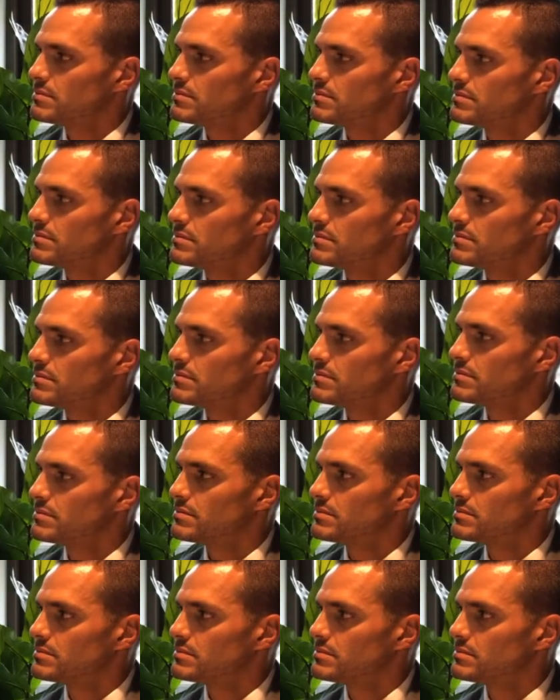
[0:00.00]

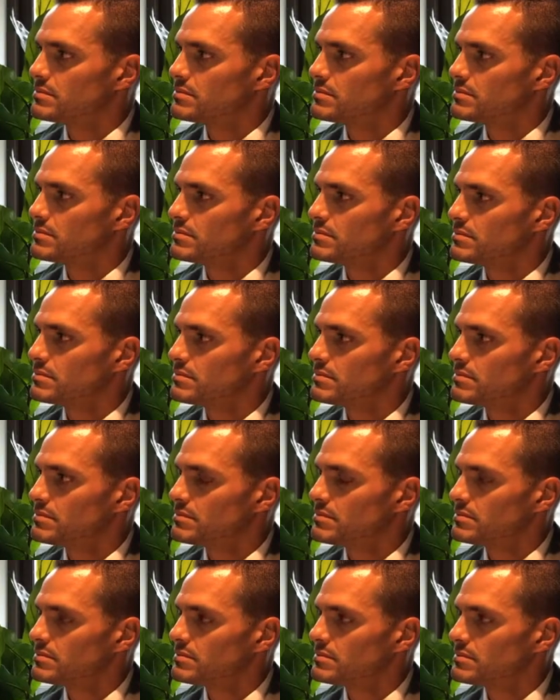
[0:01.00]

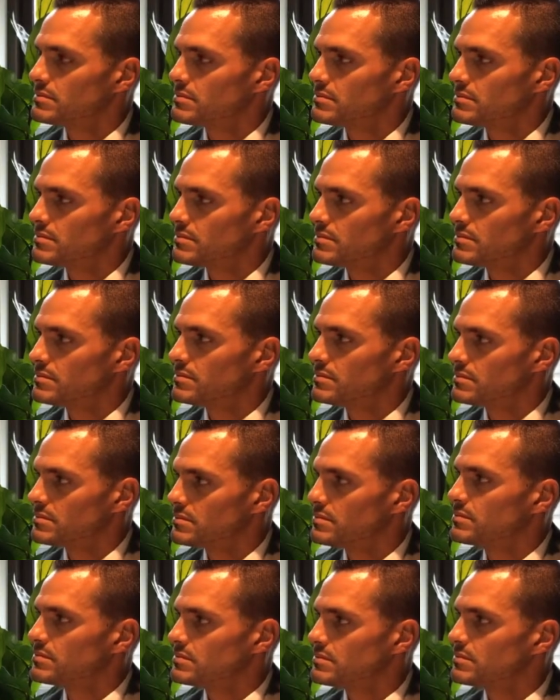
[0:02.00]

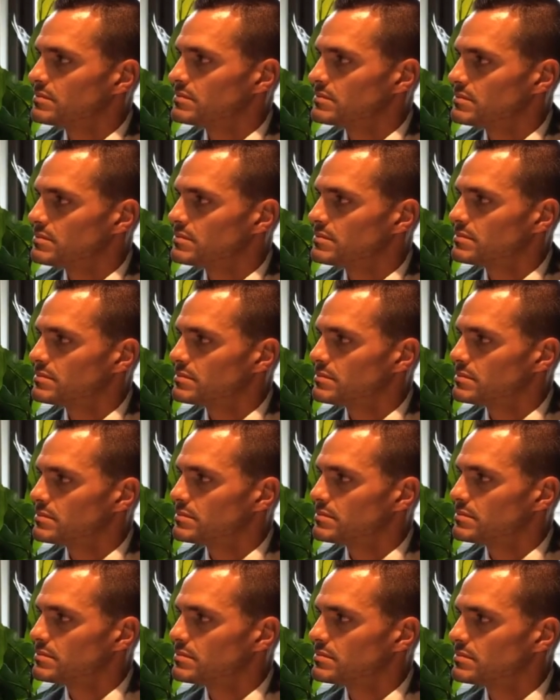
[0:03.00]

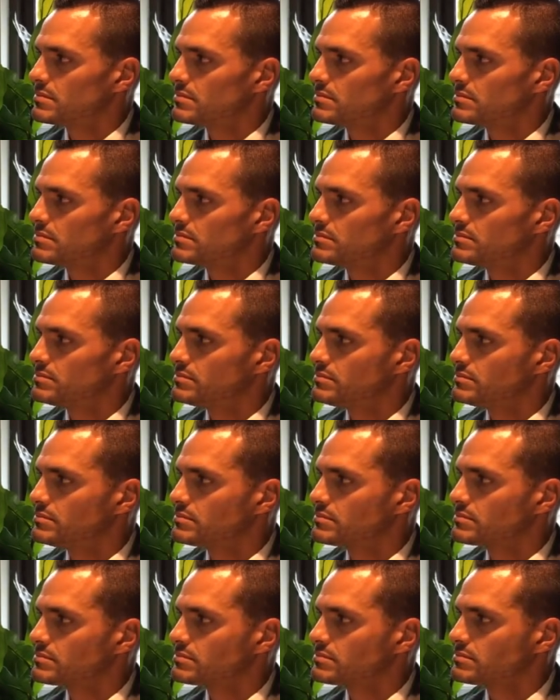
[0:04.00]

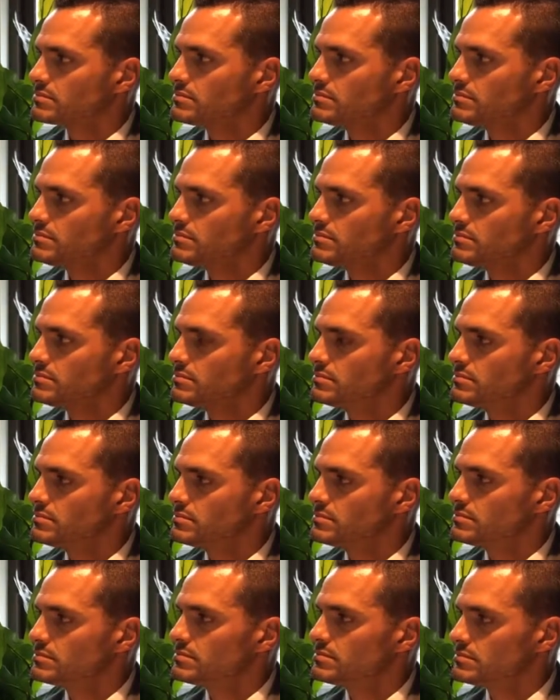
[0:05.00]

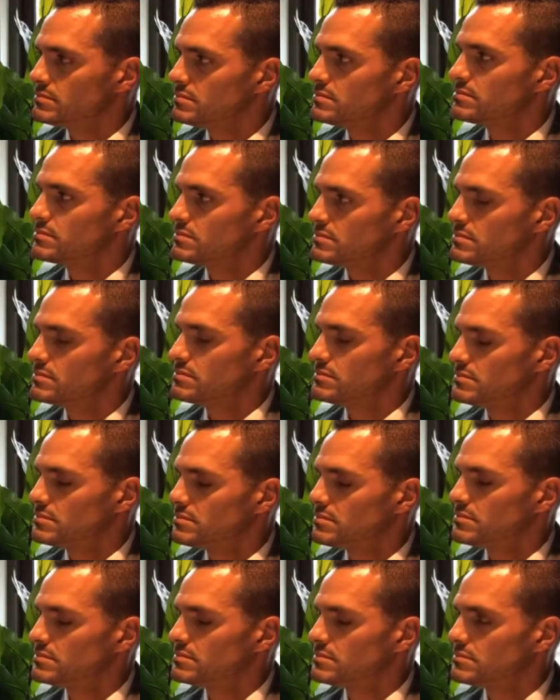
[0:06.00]

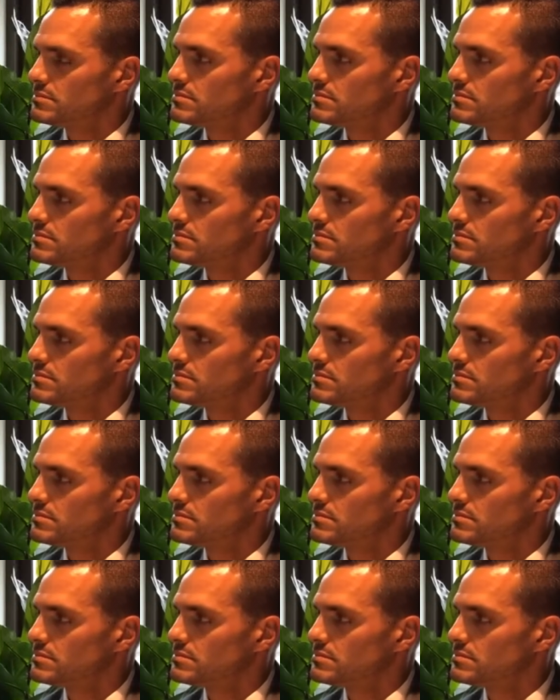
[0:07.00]
[no speech]